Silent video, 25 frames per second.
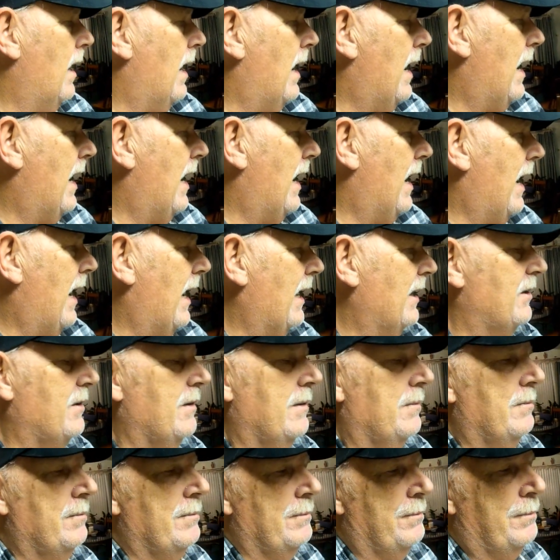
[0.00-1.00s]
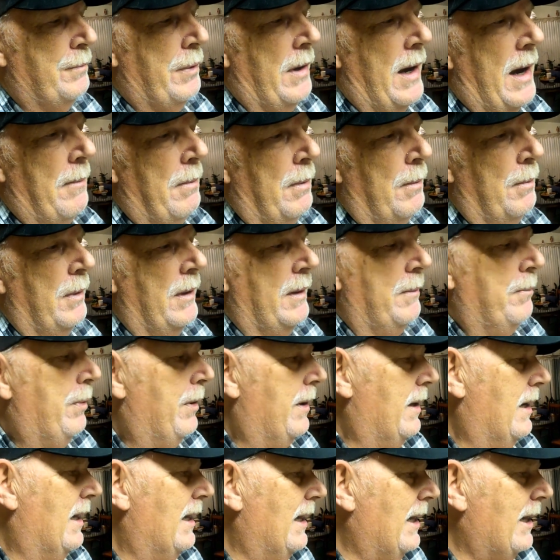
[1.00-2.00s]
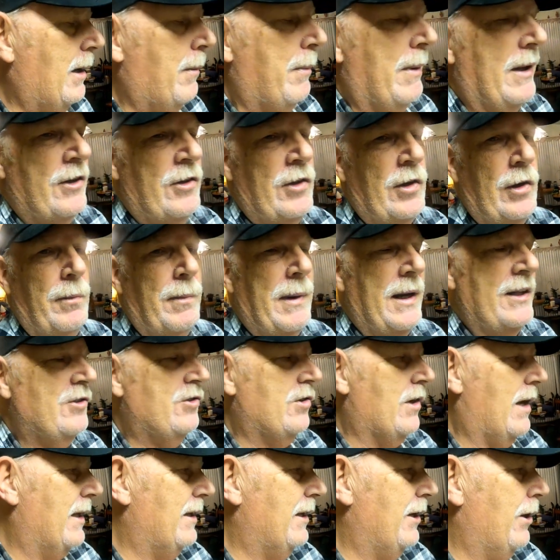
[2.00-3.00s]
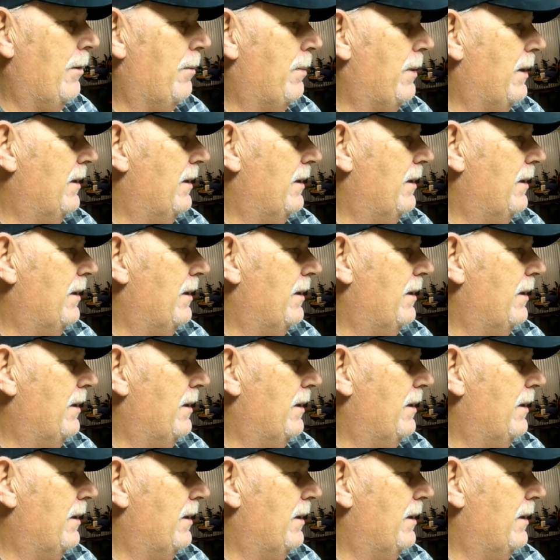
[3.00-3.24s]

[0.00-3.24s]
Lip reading: I probably put a little bit too much on there,